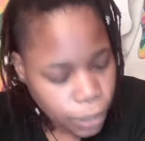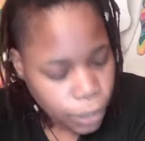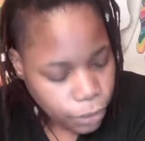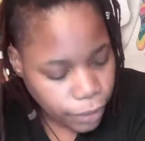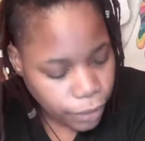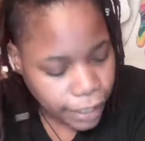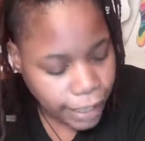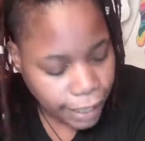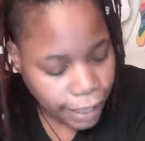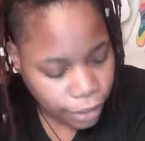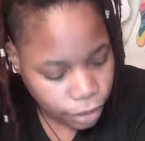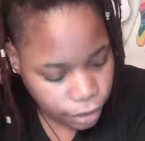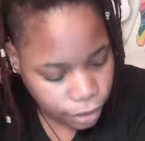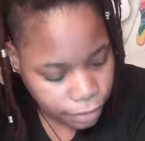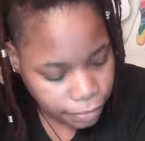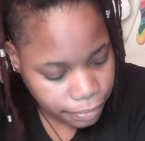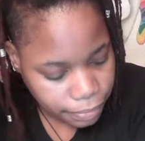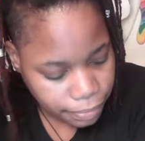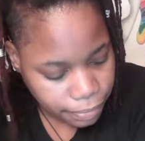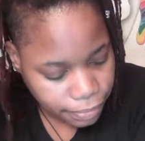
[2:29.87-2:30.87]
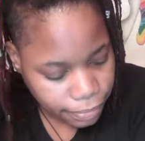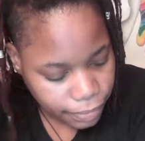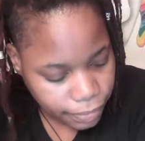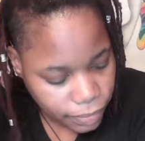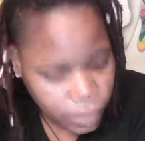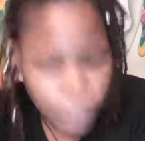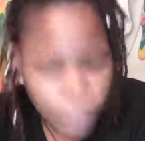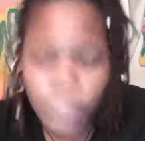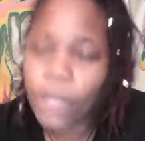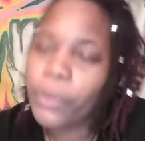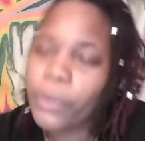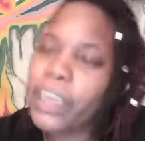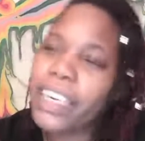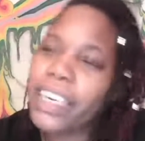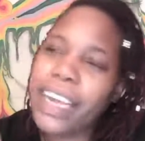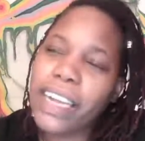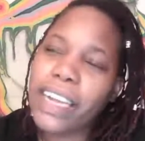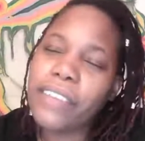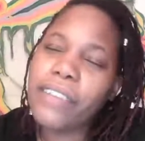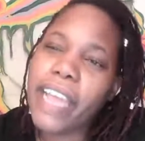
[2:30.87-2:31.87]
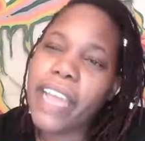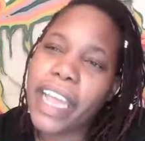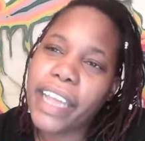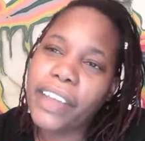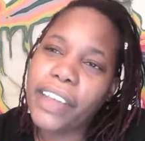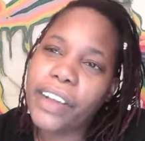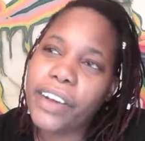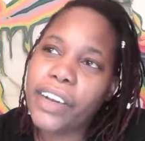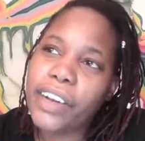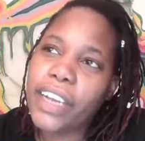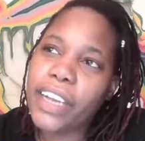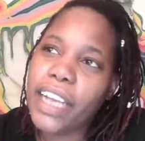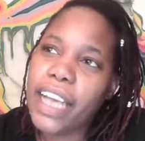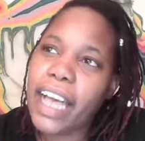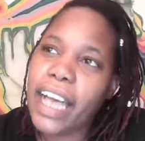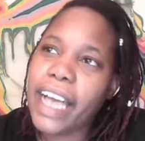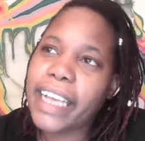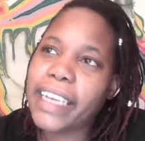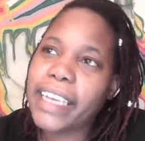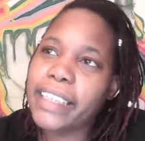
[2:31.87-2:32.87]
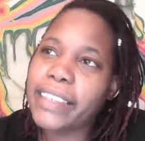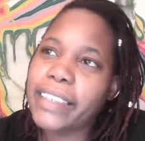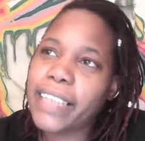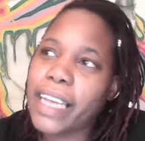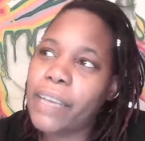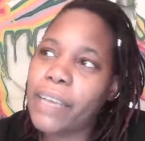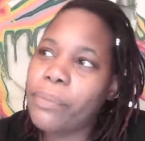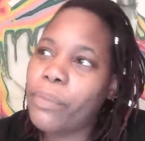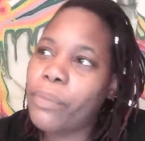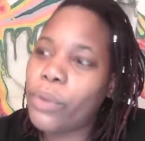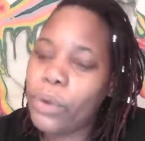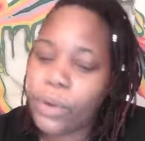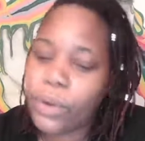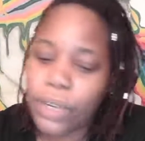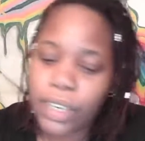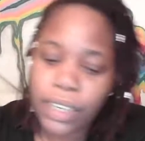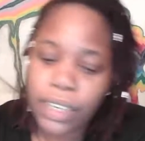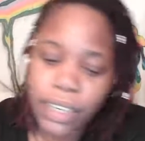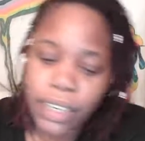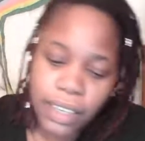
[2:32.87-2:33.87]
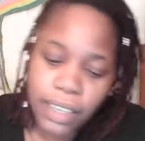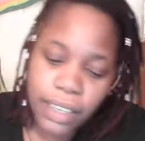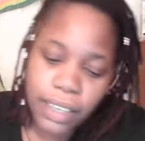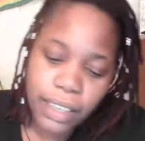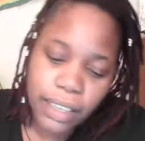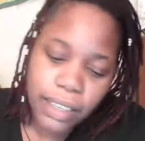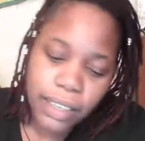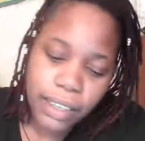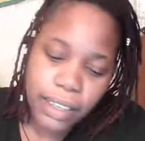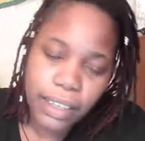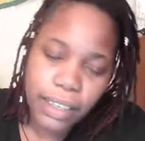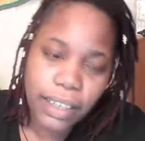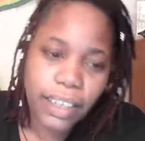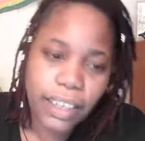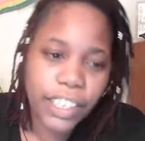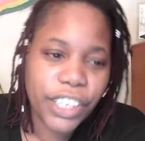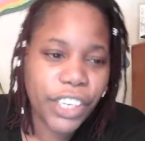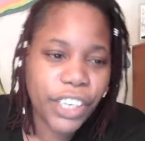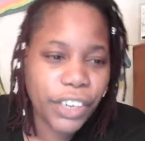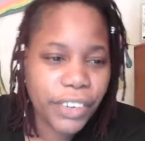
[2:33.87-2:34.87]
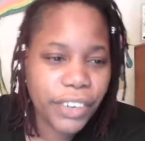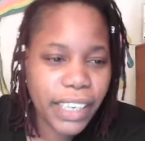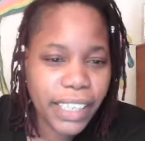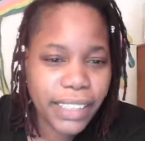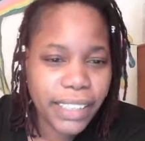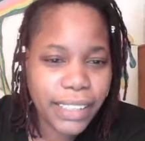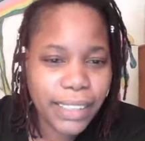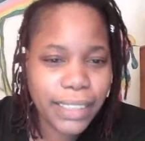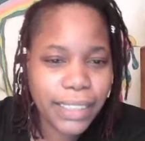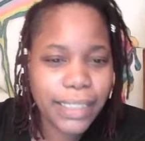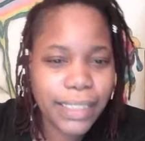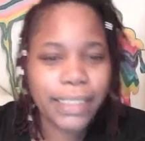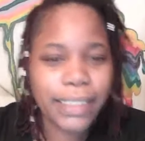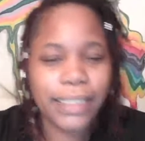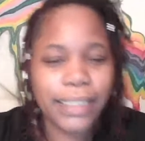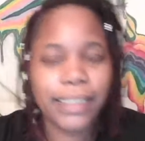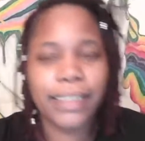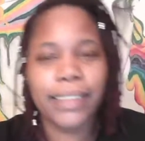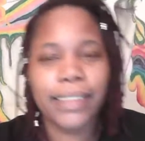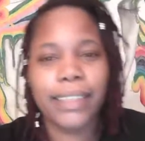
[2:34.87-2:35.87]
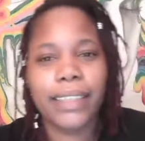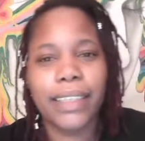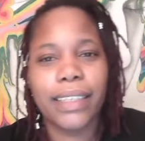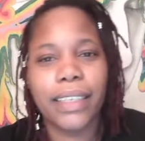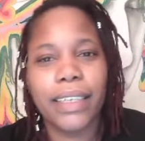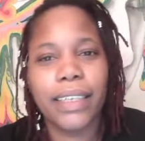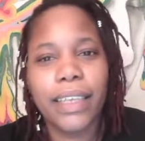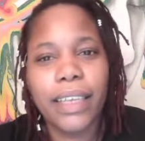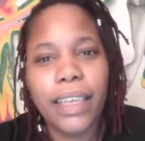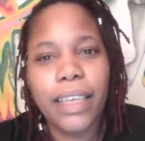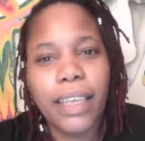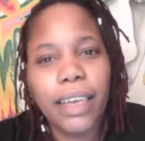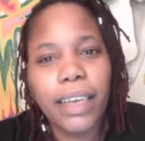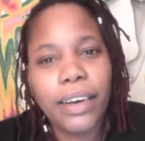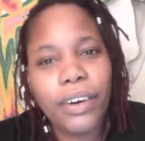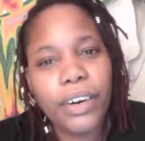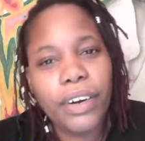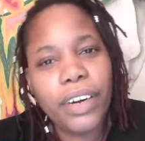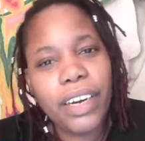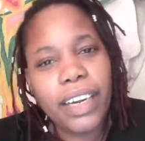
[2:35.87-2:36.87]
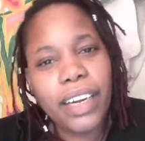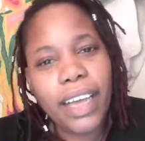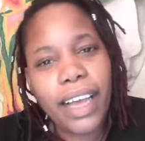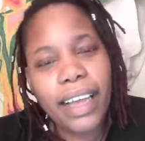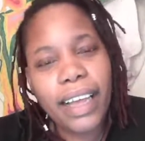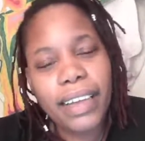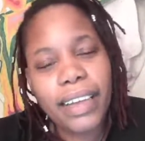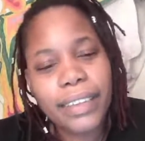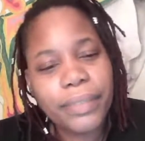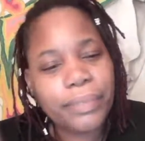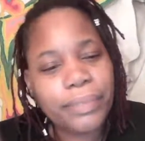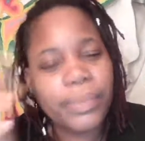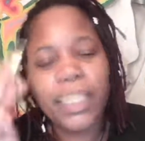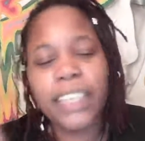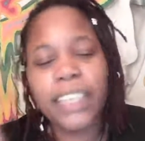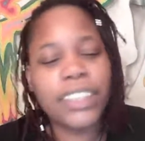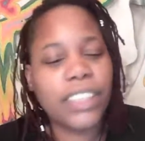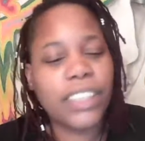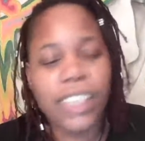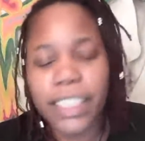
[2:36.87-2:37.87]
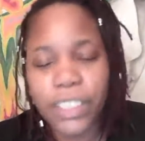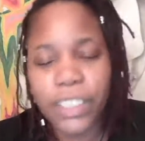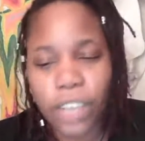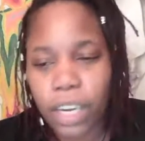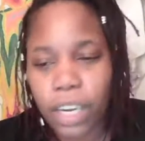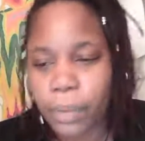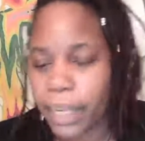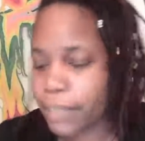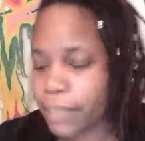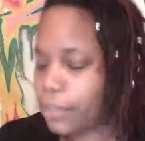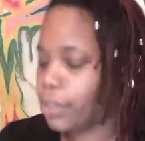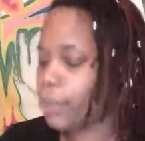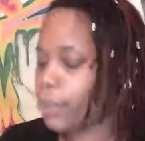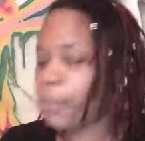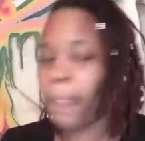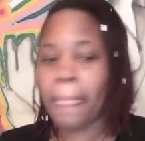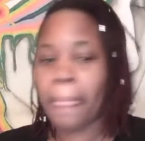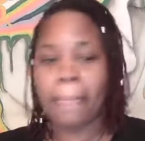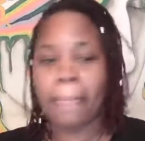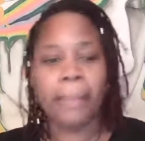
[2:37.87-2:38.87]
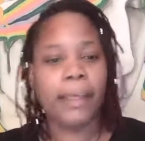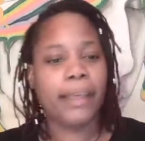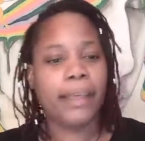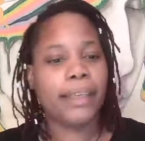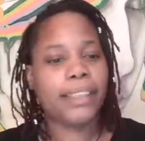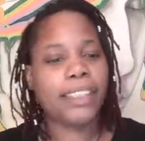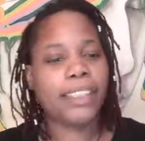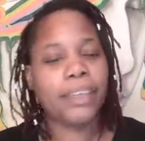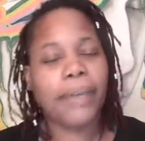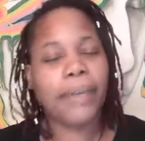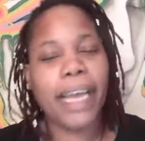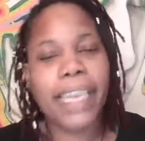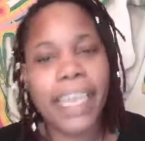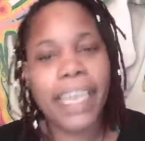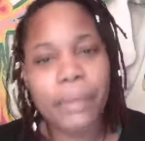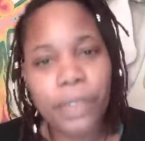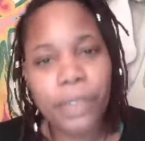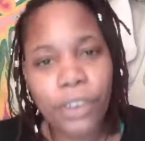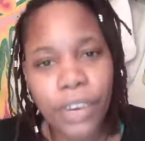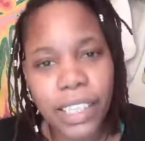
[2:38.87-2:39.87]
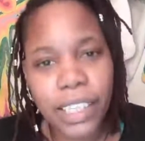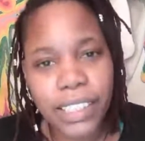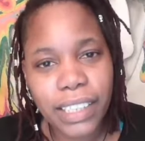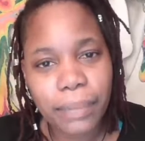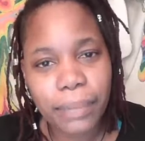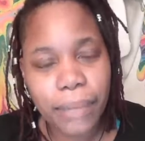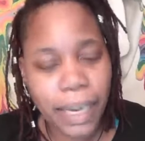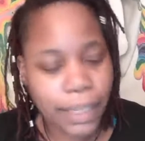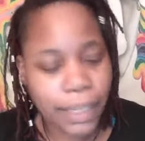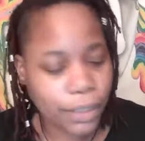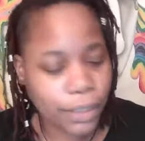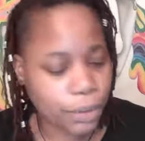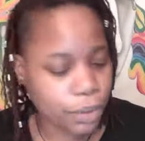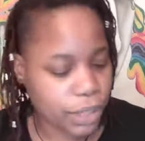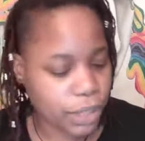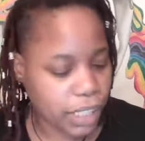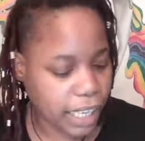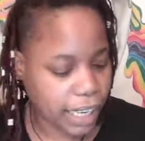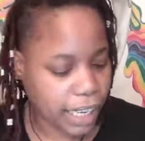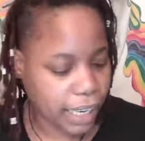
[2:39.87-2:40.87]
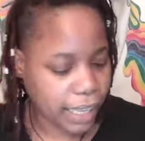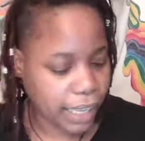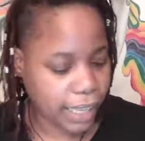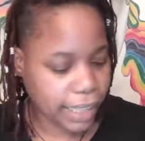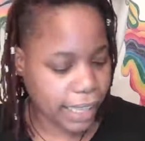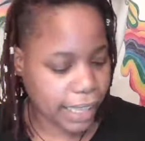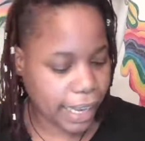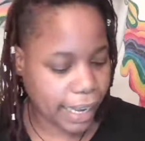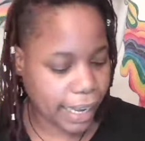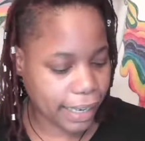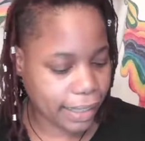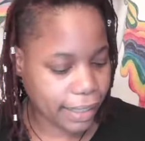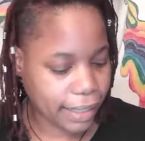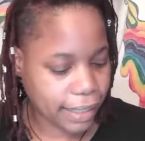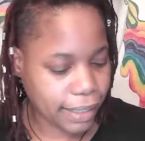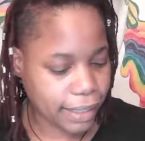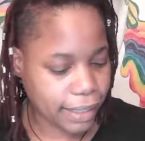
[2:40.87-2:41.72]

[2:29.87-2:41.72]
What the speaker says: great anger. You know what? Not even anger. I guess I'm more curious. Or let's talk about it. So I came across somebody who said that